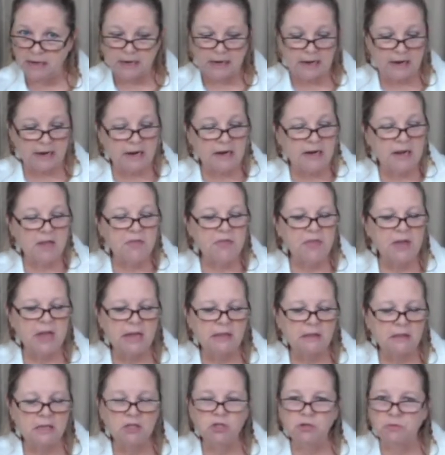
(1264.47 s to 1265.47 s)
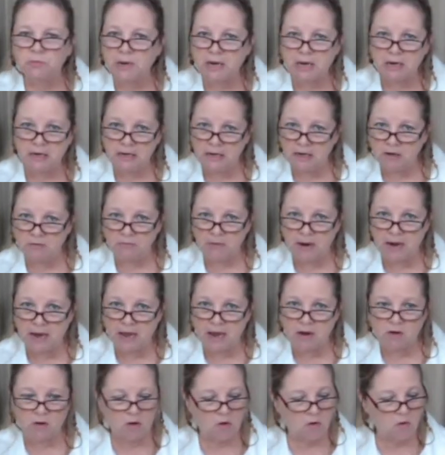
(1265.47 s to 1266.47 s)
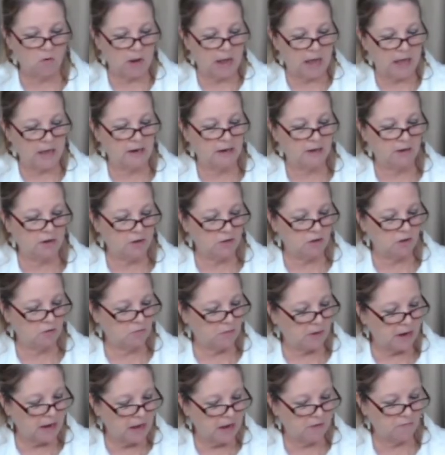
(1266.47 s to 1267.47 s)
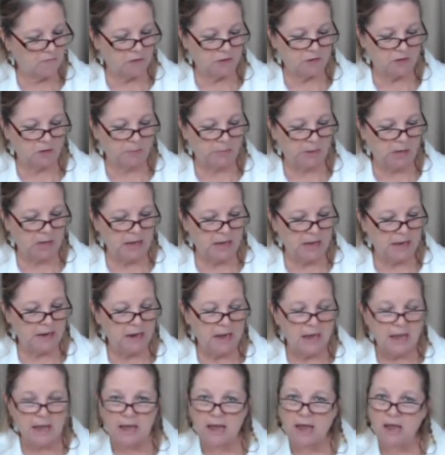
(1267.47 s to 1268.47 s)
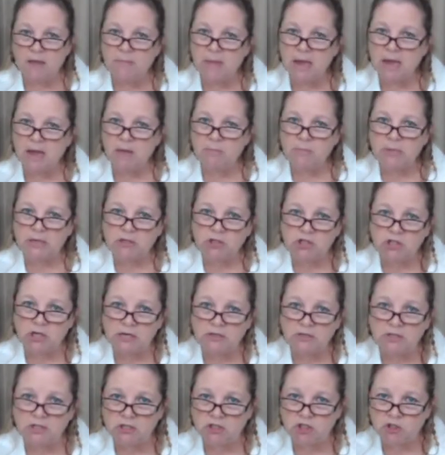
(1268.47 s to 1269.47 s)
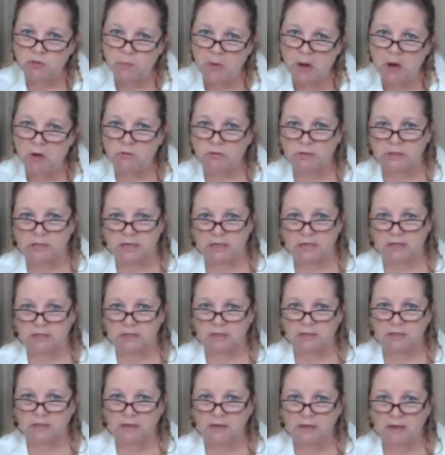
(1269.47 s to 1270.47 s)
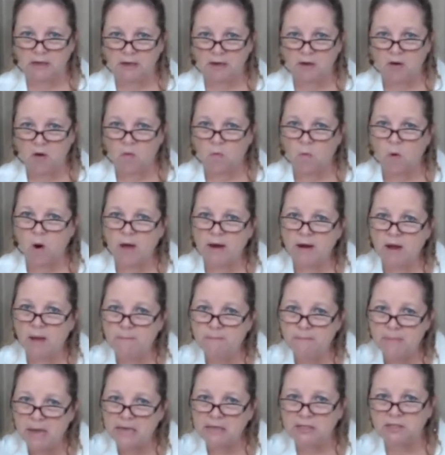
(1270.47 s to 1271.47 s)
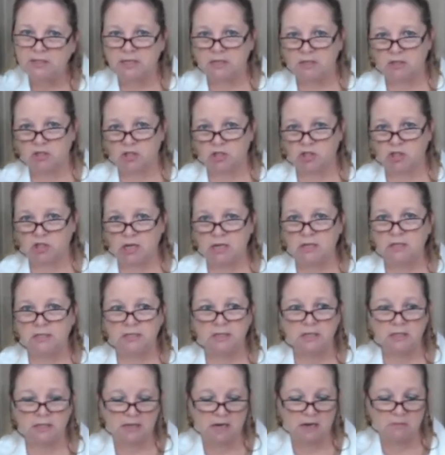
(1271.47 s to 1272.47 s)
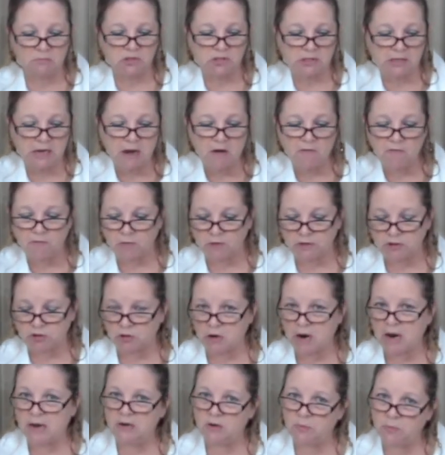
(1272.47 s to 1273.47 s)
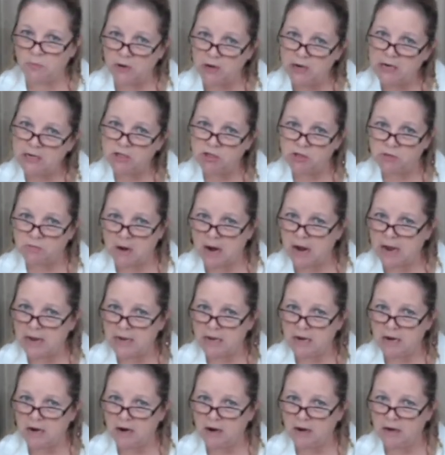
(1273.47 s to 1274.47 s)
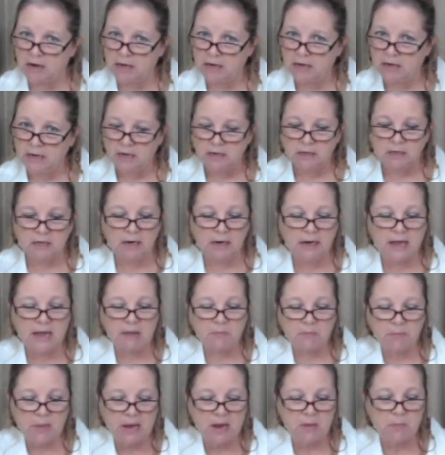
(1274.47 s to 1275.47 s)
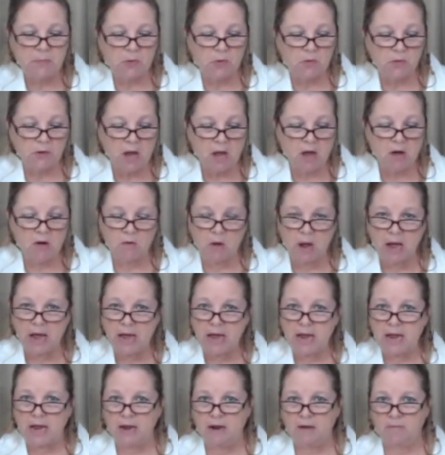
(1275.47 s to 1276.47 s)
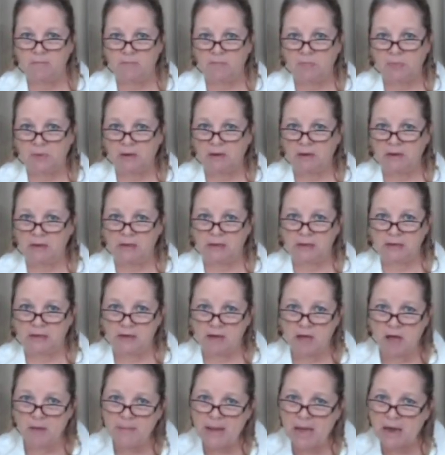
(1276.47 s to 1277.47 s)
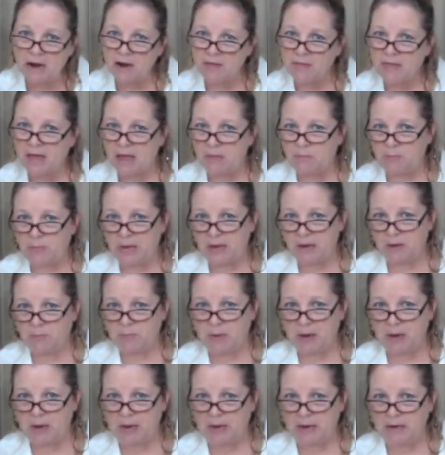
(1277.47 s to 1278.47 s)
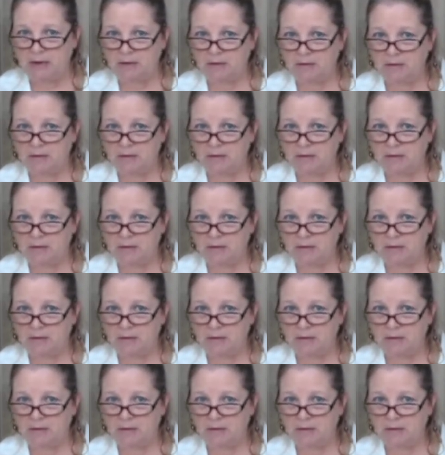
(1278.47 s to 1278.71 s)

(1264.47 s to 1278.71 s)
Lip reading: Anything that's written in red, oh, hallelujah, red for the blood. Amen. But Jesus spoke this. What a message Jesus himself was trying to preach right here to let people know, hey, come out of that pig pen.